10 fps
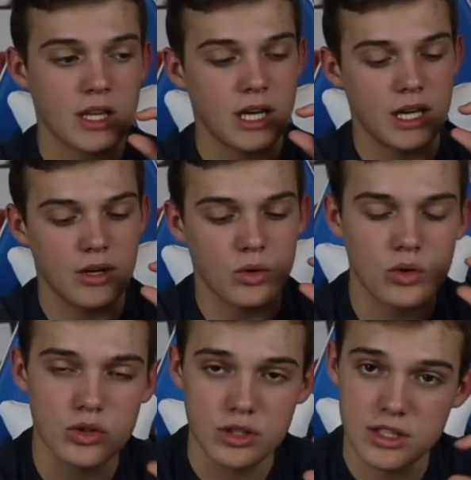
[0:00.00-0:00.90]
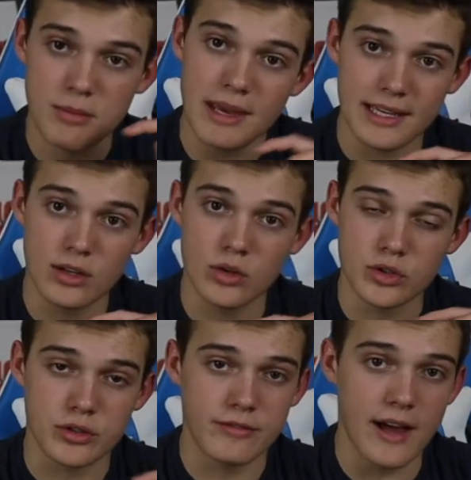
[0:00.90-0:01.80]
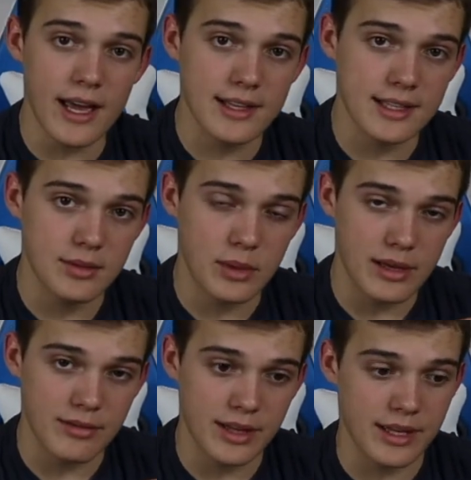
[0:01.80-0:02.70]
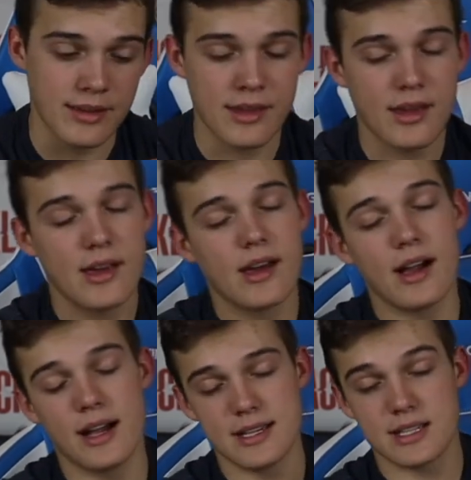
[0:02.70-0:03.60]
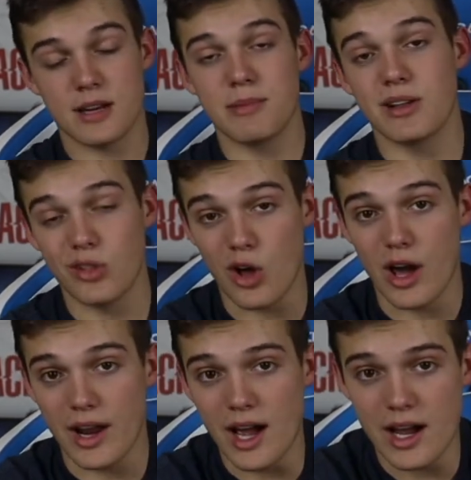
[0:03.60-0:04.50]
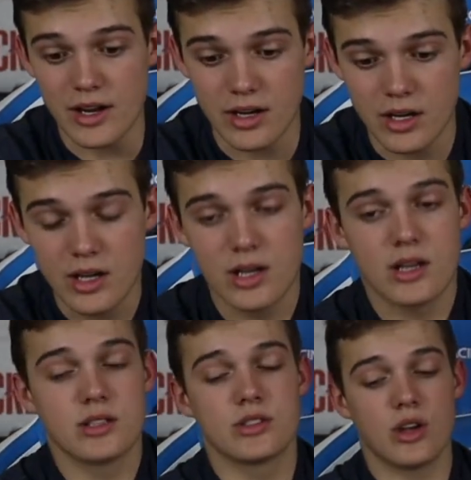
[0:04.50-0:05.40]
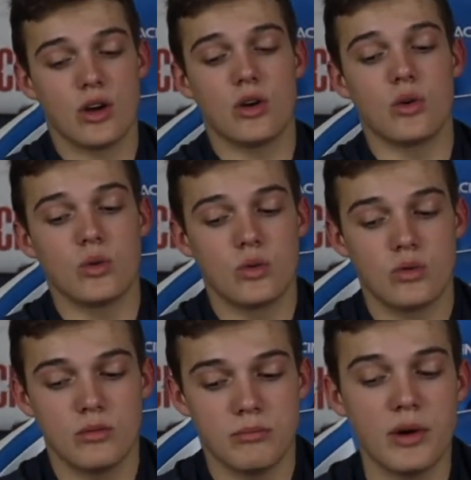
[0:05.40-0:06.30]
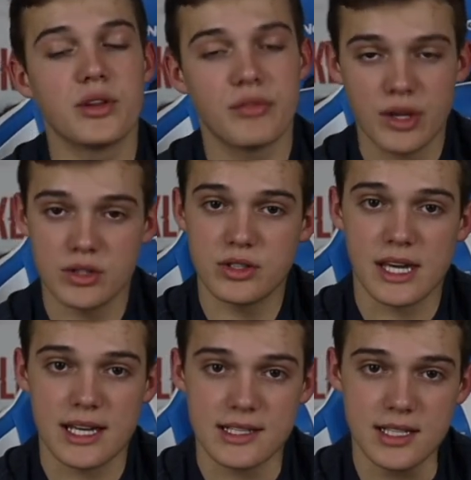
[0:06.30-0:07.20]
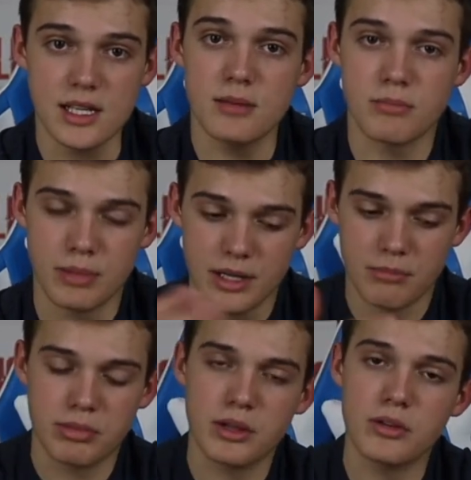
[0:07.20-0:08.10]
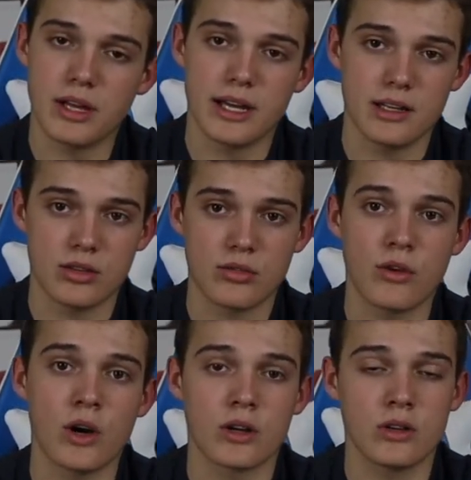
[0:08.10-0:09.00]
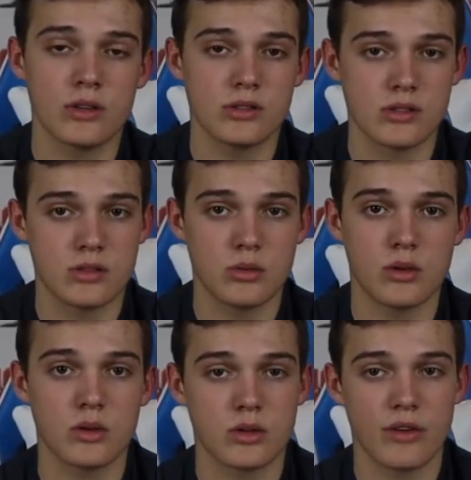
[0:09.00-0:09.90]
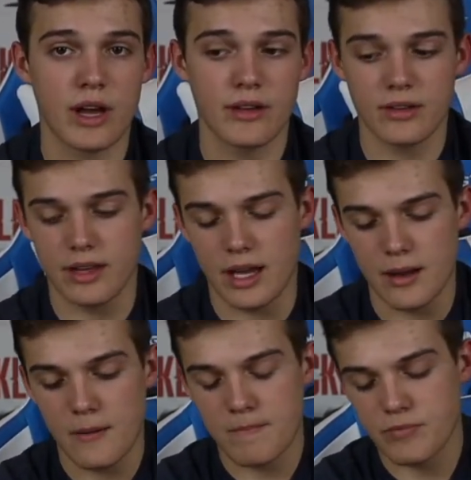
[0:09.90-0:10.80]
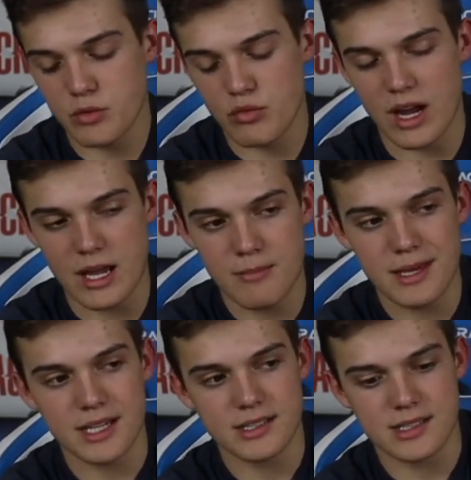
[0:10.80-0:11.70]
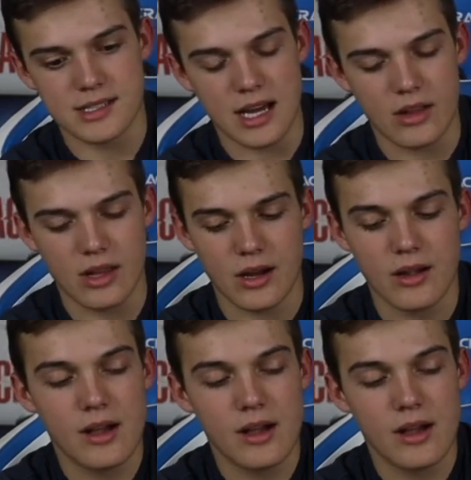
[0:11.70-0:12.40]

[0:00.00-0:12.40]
to make an ultraviolet wavelength is going to be a lot higher. So both of those you can't see, but blue light is far closer to an ultraviolet ray because it's down there.